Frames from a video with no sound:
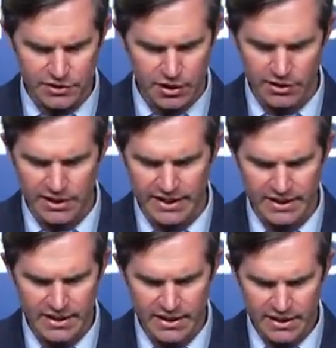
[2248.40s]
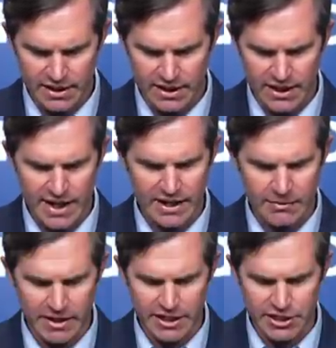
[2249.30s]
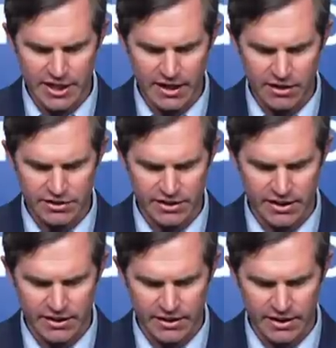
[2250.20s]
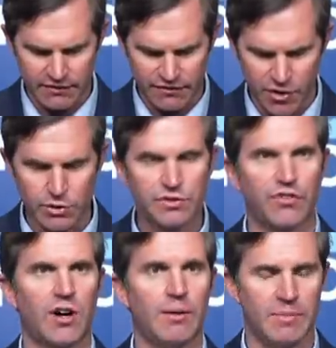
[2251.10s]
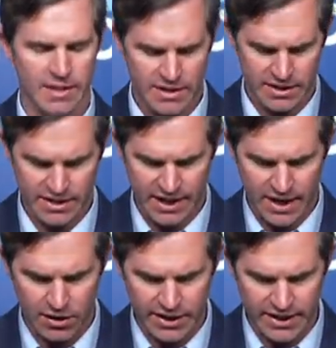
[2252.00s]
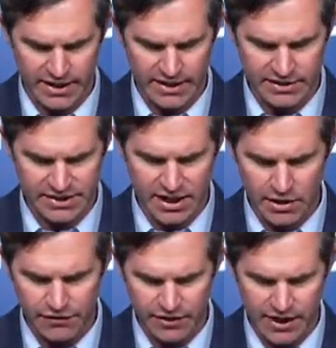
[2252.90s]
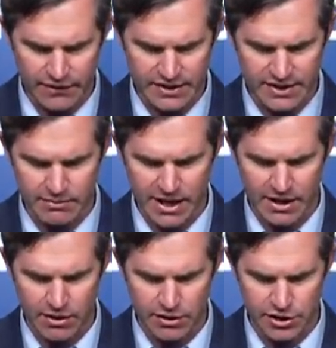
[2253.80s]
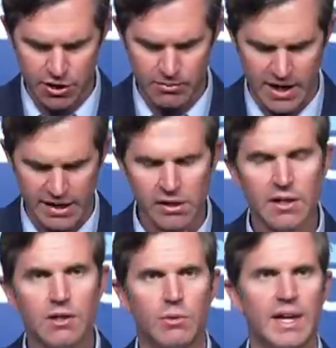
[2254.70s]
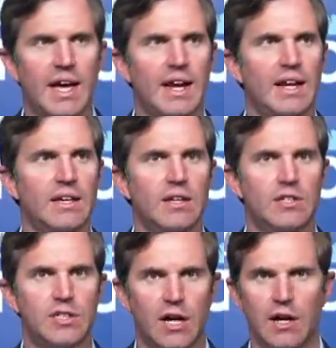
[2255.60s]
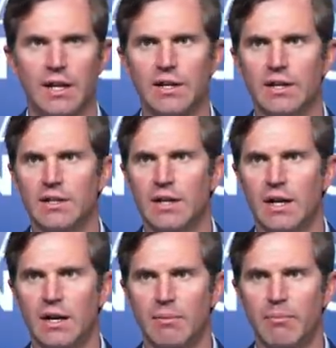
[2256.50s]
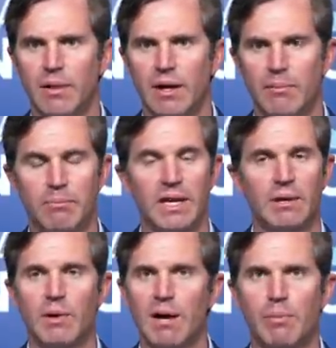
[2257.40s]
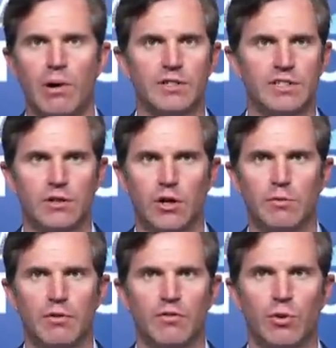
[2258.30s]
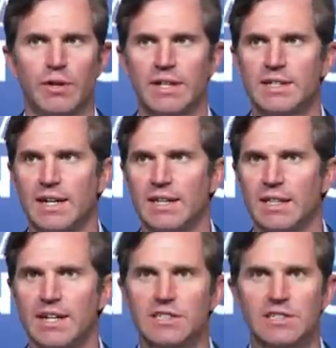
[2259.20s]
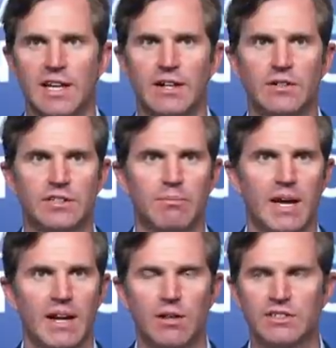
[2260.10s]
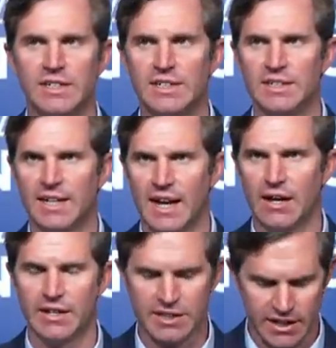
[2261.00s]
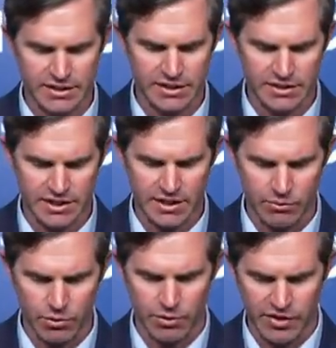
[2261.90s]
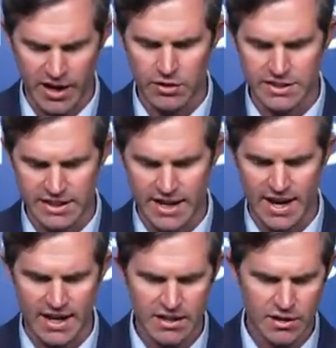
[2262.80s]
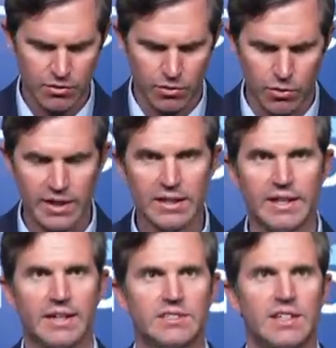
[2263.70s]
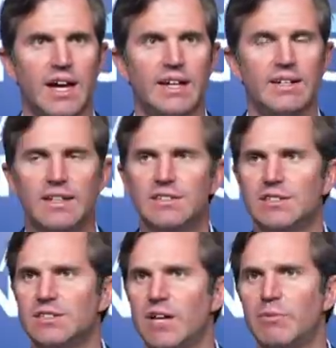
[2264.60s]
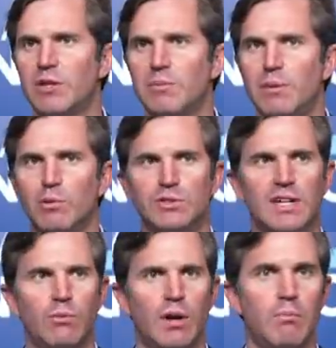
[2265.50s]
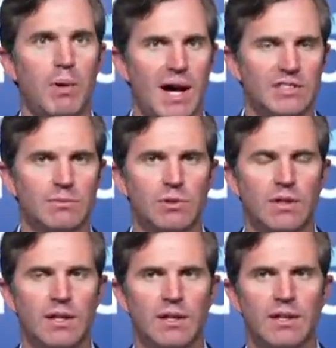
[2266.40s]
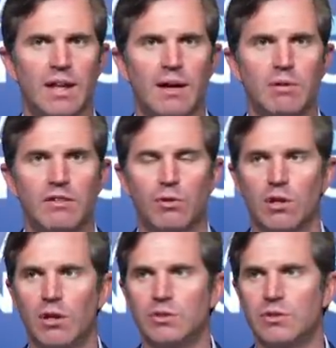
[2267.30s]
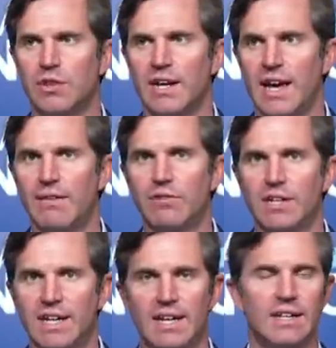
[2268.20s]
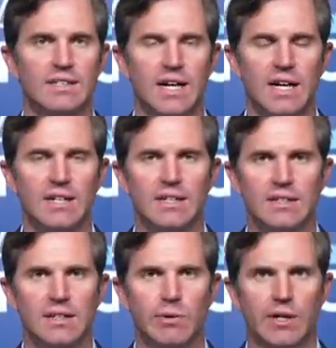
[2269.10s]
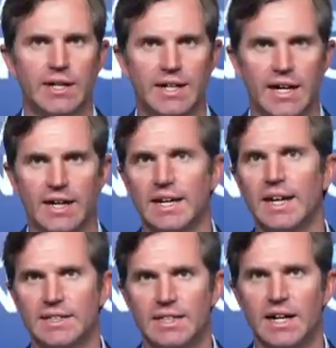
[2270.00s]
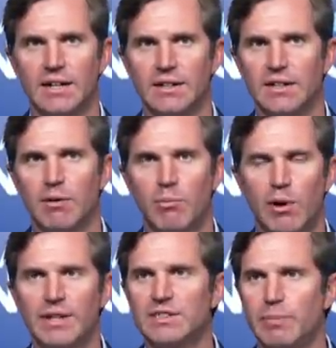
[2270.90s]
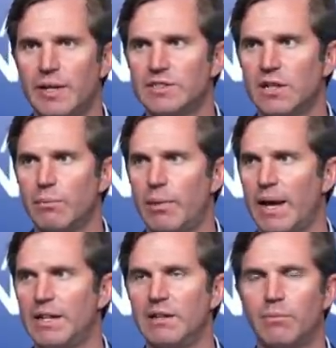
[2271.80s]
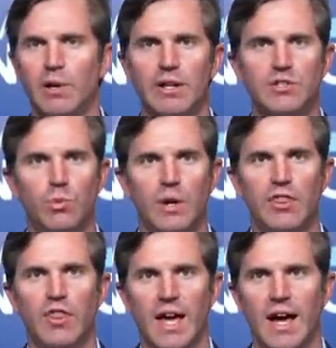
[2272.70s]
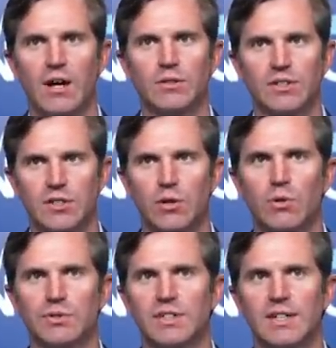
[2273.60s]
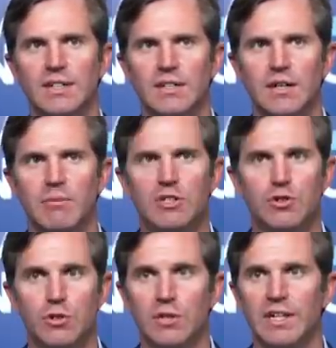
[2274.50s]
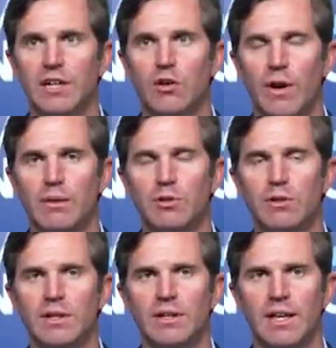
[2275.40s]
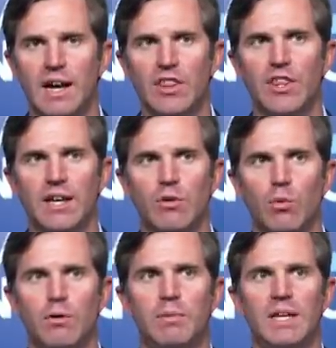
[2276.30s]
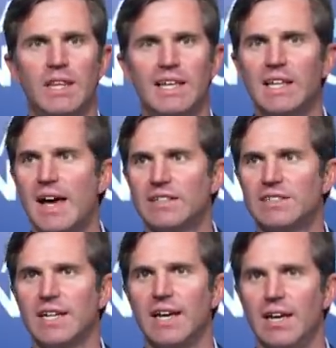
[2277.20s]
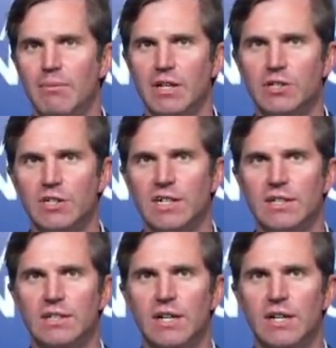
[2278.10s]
certainly a lot of committee chairs and folks from the area itself, Covington Mayor Joe Meyer. We had a ton, a big bipartisan group of Northern Kentucky legislators and mayors, county judges that were there today, really excited. This is something that people said wasn't possible, and I believe we're closer than ever to getting it done, and we're going to get it done. A Brent Spence Companion Bridge without tolls. That'd be truly incredible, and I think it would be the lasting image